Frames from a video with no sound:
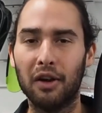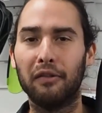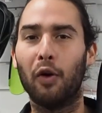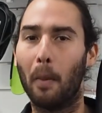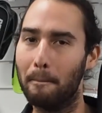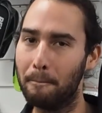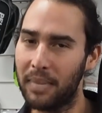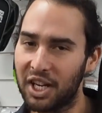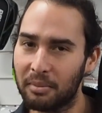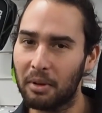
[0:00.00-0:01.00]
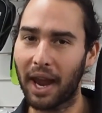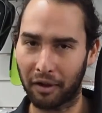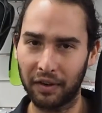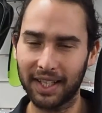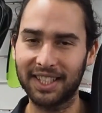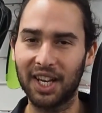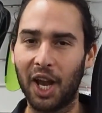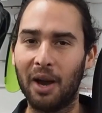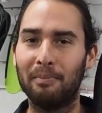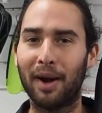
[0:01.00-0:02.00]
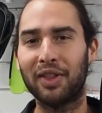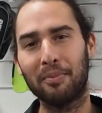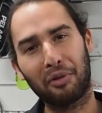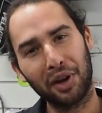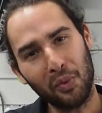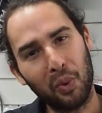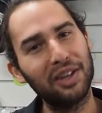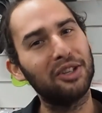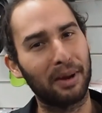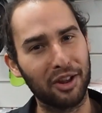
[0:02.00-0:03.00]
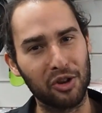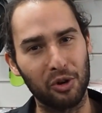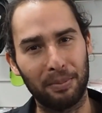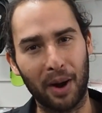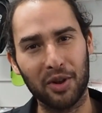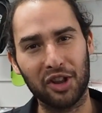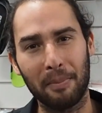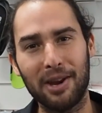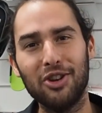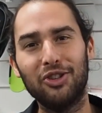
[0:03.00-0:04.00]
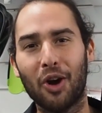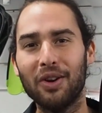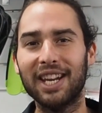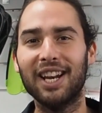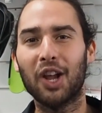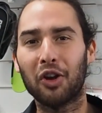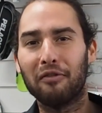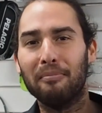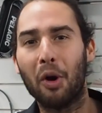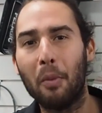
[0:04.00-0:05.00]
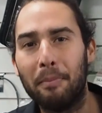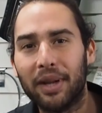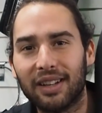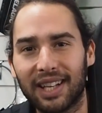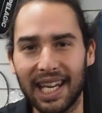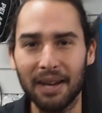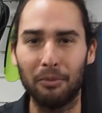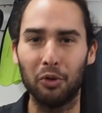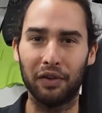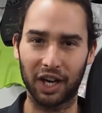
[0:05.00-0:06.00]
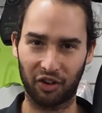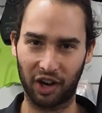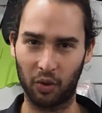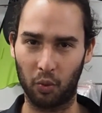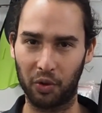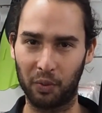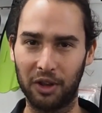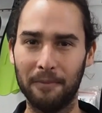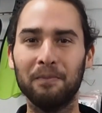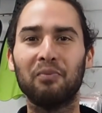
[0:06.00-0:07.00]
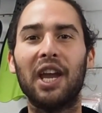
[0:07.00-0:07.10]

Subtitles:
for minimum effort, but they're pretty one-dimensional, by which I mean you don't get a lot of mobility moving around the water with them.